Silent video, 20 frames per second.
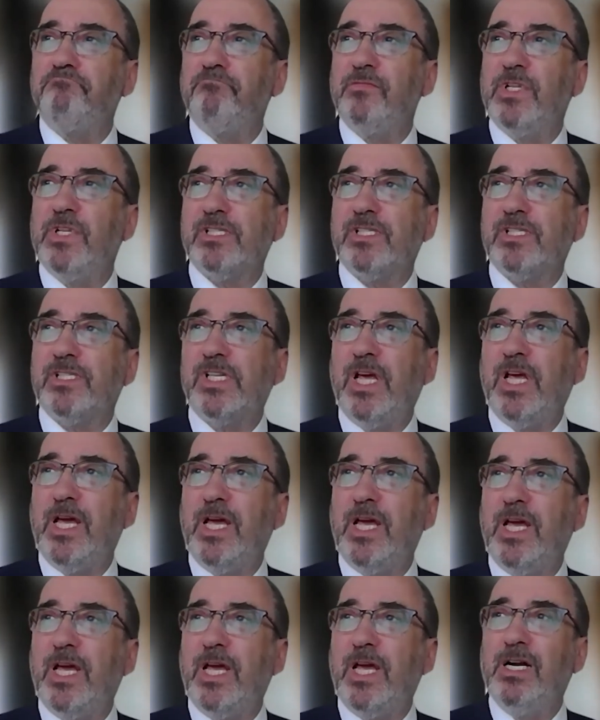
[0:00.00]
let's
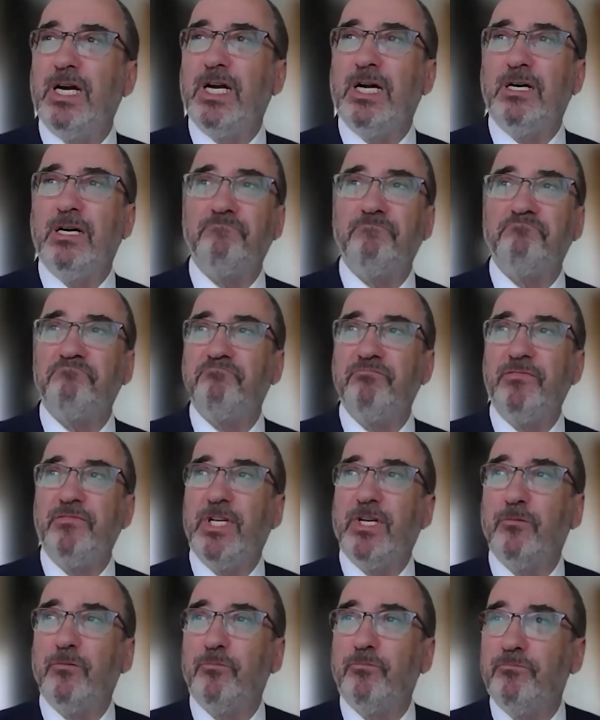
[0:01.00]
say,
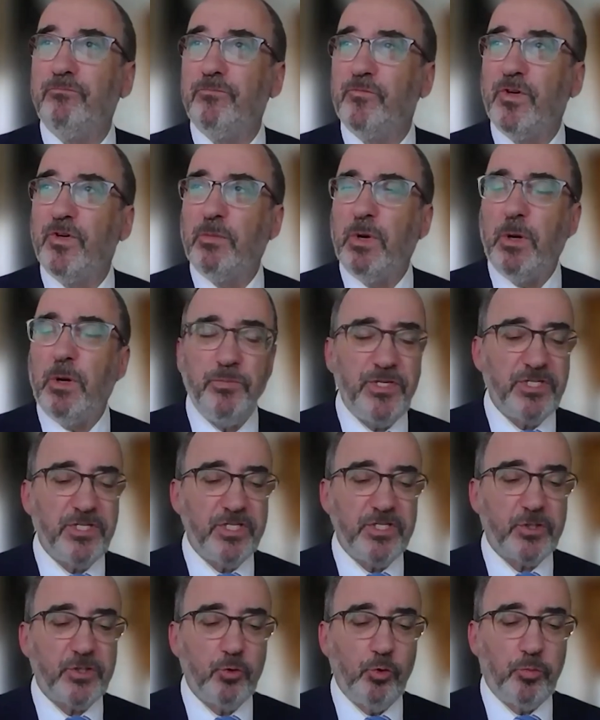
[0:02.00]
from a
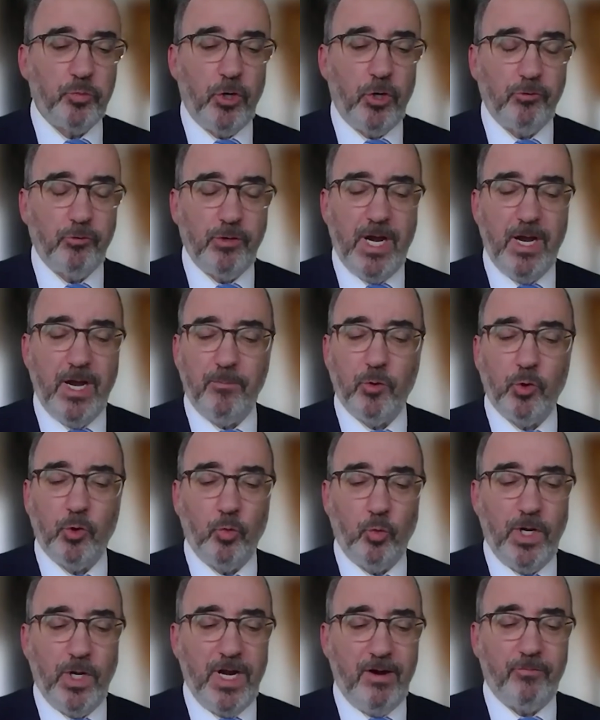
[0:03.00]
business school program or
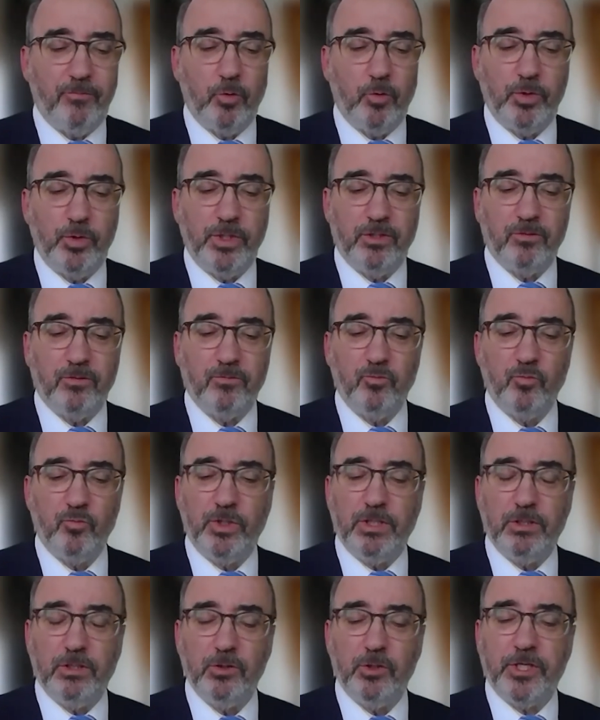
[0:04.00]
whatever.
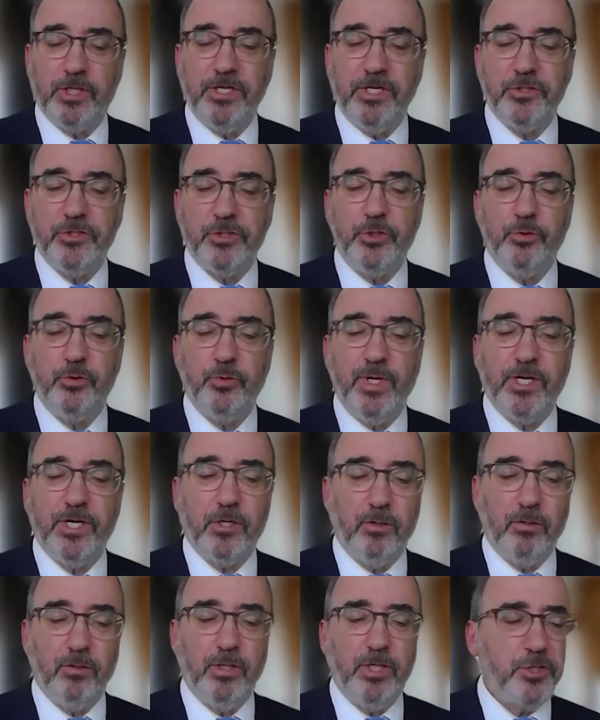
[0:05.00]
We're looking to
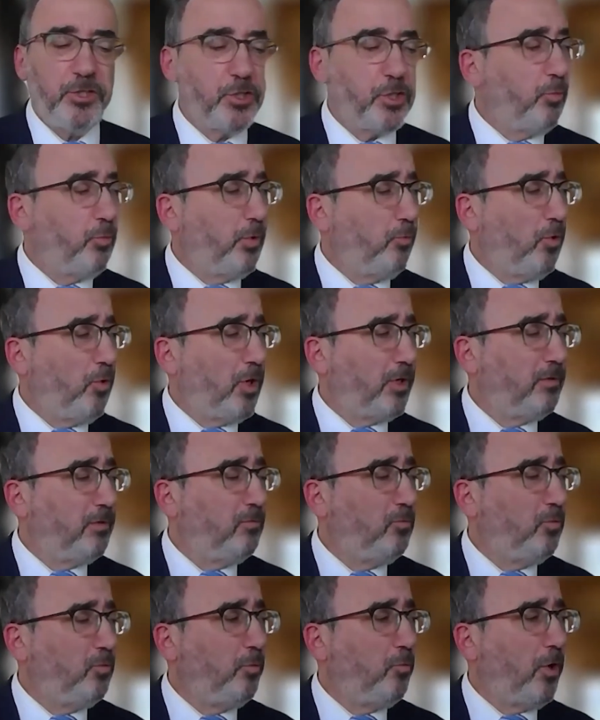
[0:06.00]
encourage, and we want
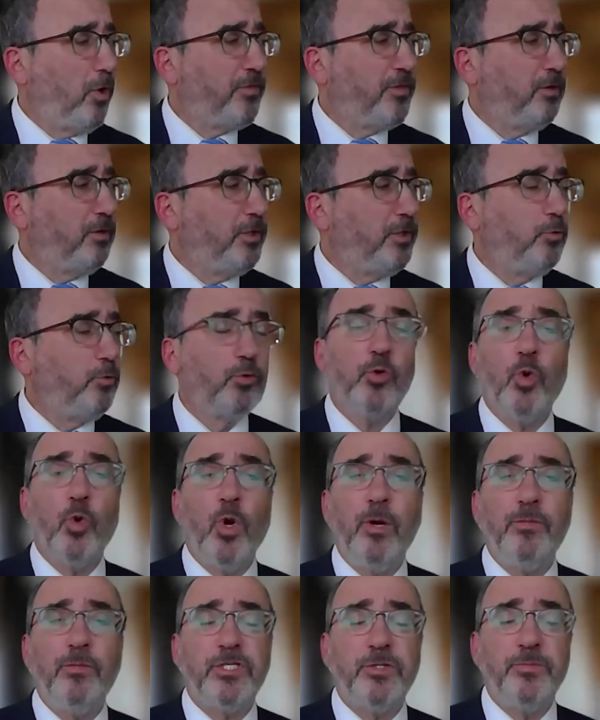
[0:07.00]
the new
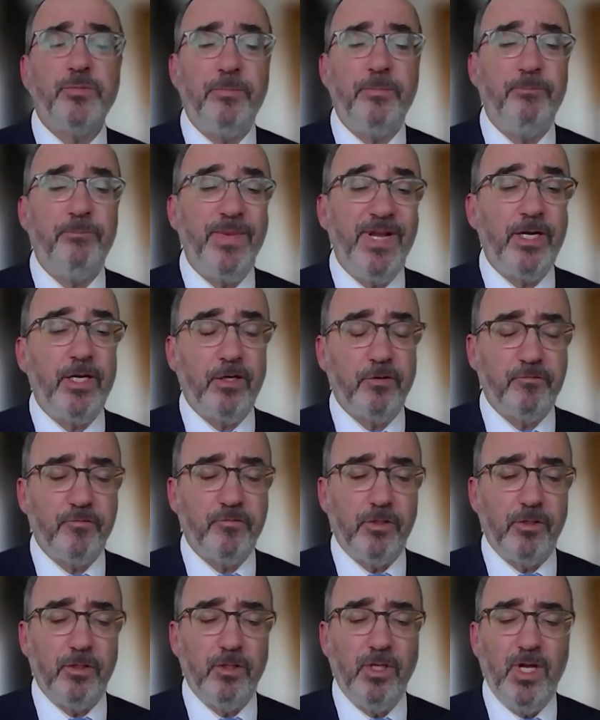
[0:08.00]
requirement to be
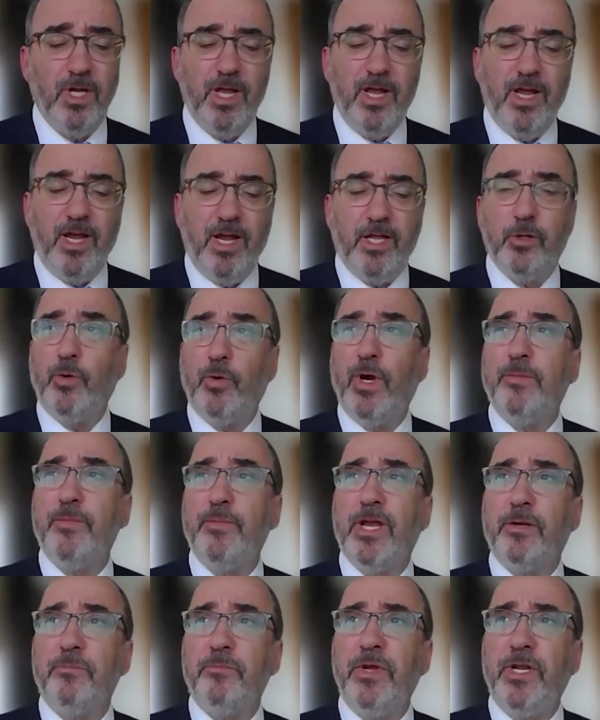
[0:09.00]
meaningful. And the way to
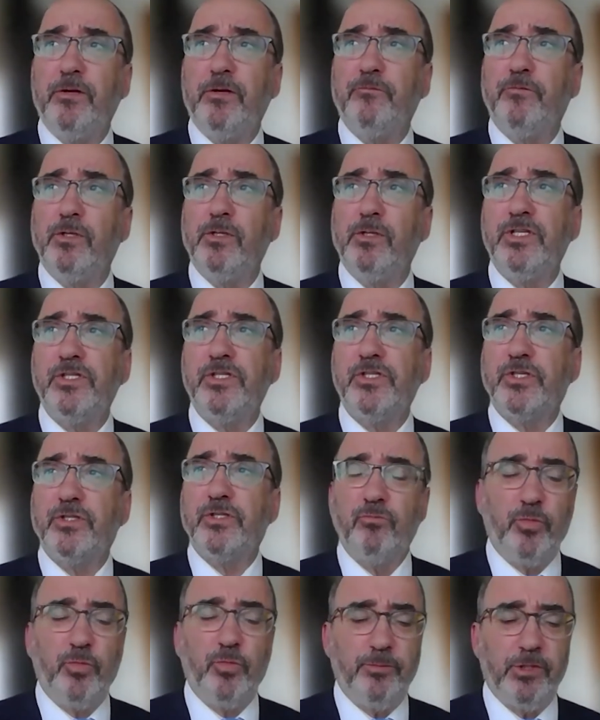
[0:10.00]
make it meaningful
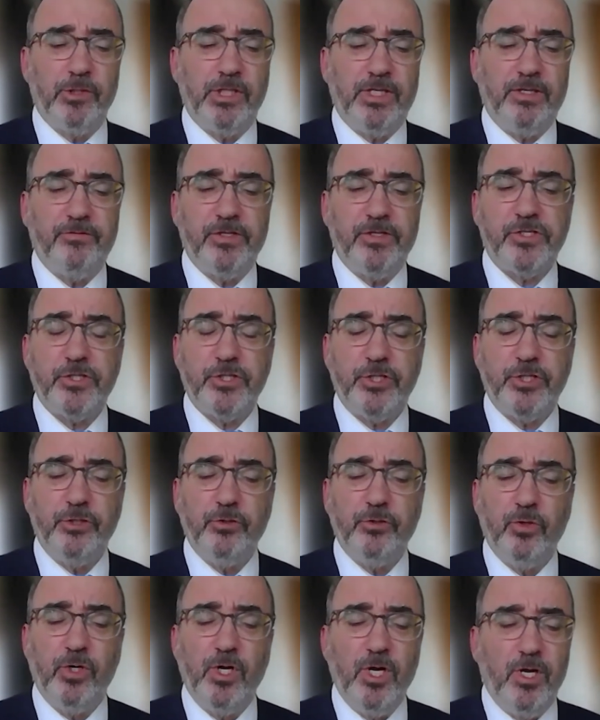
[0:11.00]
is, we believe, is
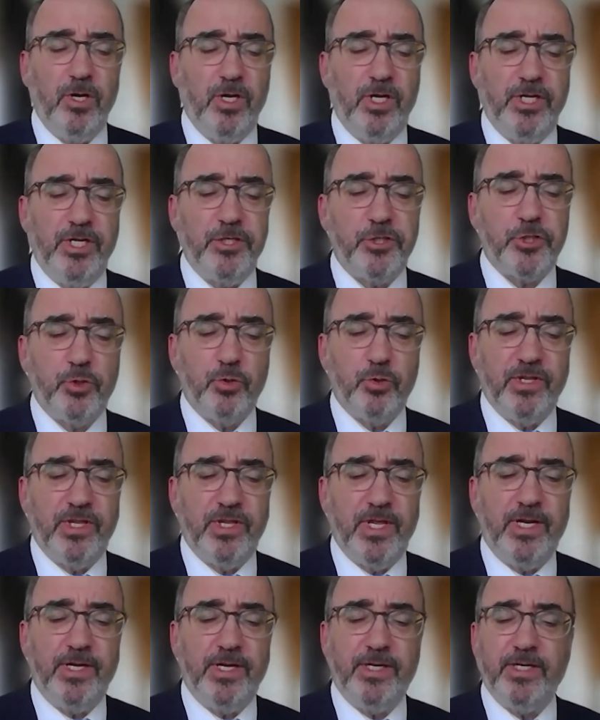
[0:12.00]
to ensure
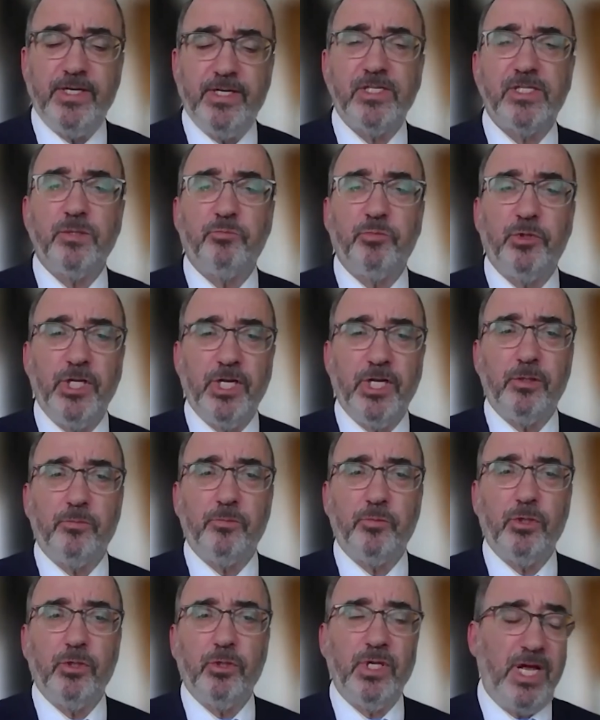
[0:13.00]
that it is
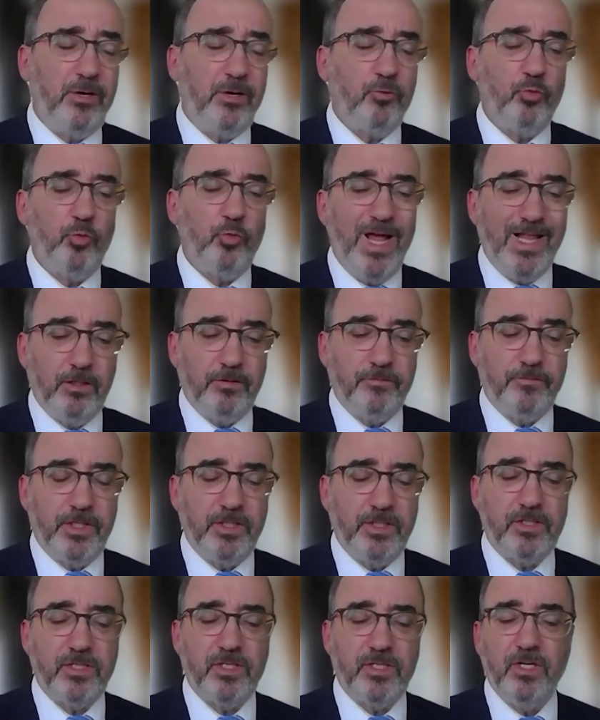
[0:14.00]
applicable and
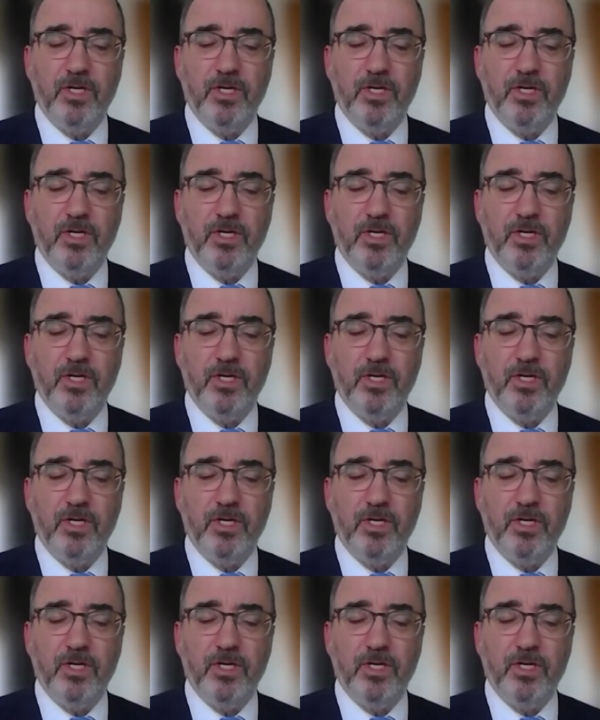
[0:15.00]
relevant